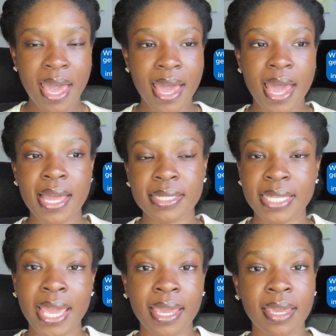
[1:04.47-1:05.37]
as
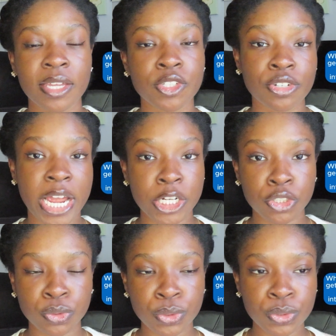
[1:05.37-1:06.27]
a
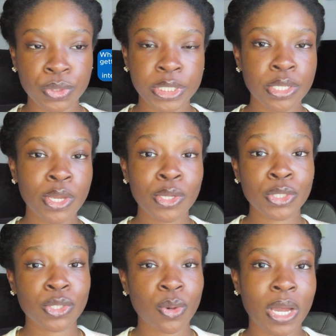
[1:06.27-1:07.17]
international student.
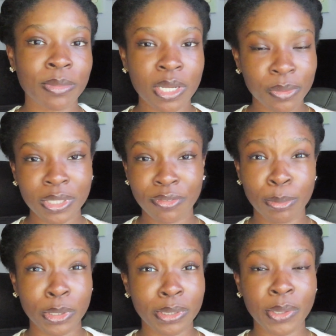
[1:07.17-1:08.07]
So I'm not really
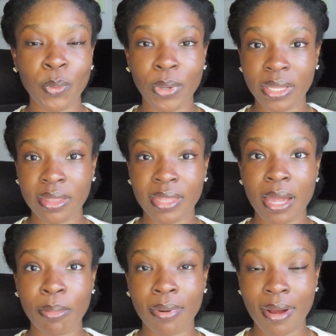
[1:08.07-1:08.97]
familiar with
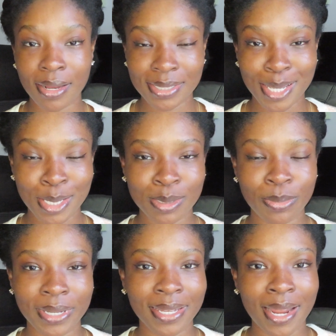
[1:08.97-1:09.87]
that process,
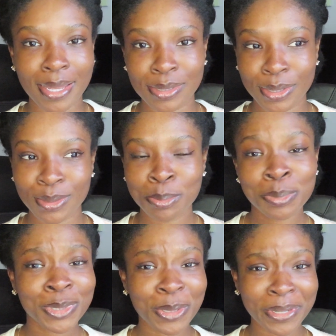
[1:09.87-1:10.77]
but I did
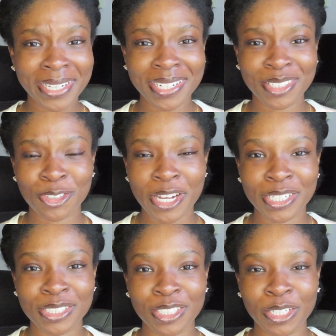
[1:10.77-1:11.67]
go ahead and try
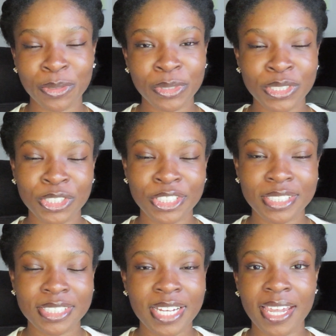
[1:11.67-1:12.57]
to
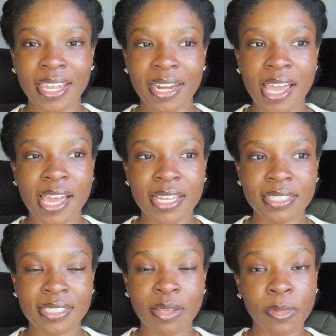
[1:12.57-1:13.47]
research and ask
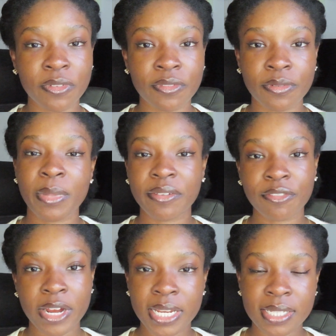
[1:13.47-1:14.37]
some of my
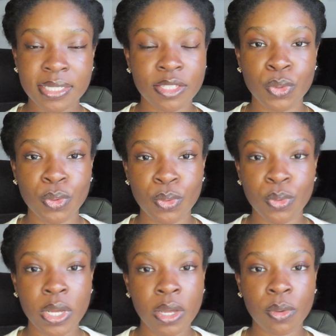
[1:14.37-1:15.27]
friends
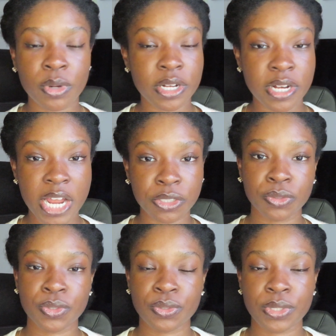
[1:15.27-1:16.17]
who were
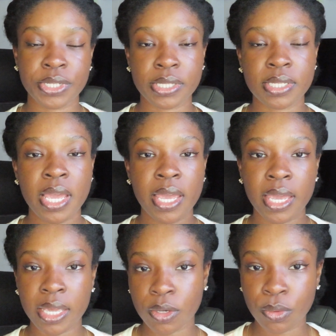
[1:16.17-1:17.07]
international students
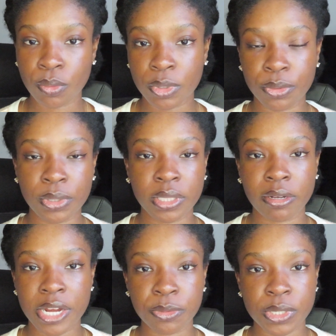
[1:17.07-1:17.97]
and who were doing their
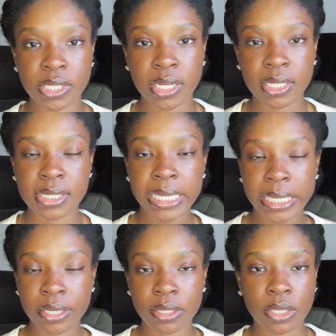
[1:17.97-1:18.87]
graduate studies
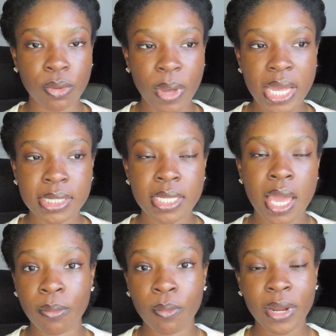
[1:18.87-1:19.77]
here in the US.
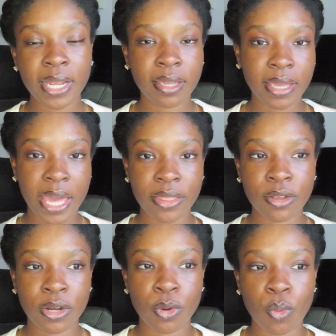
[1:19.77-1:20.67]
From what I can
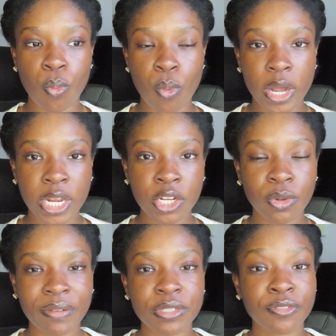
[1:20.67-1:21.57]
gather, one, you
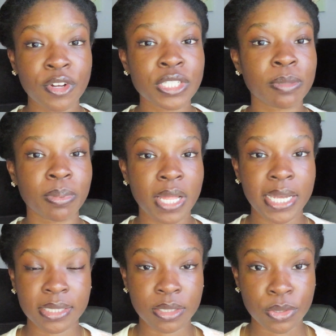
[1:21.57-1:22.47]
have to first
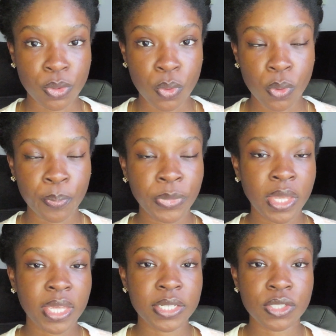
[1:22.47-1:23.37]
apply to the school.
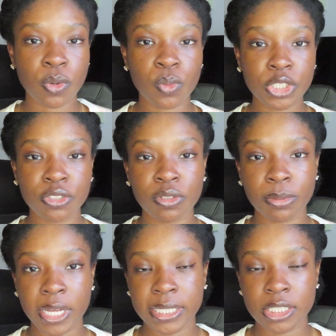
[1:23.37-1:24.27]
And so once you've
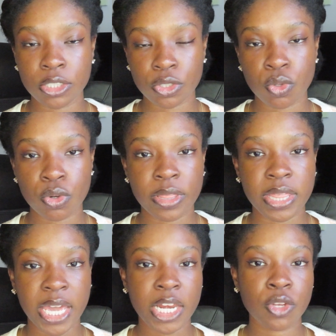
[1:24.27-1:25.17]
applied to the school,
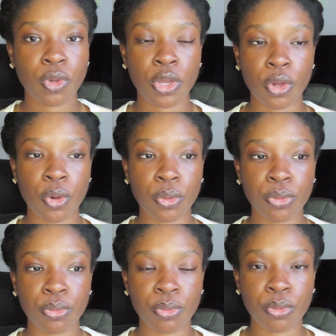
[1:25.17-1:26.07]
then you can go
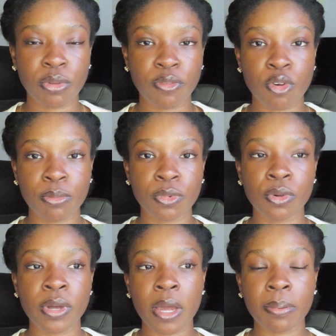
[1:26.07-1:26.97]
through the
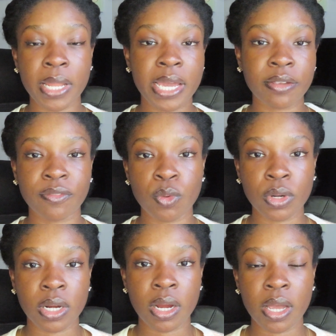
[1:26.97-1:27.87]
formal applying
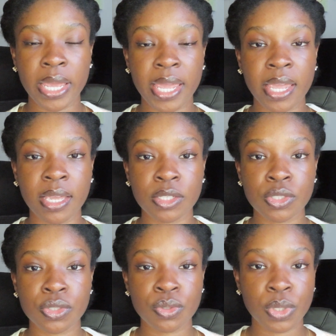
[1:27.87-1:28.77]
for a
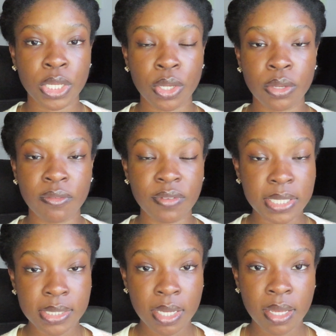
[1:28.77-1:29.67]
student
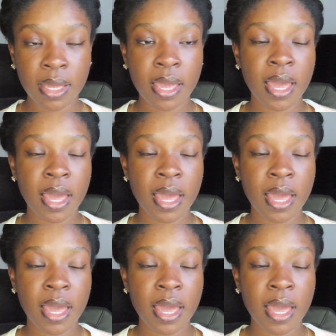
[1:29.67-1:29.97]
visa.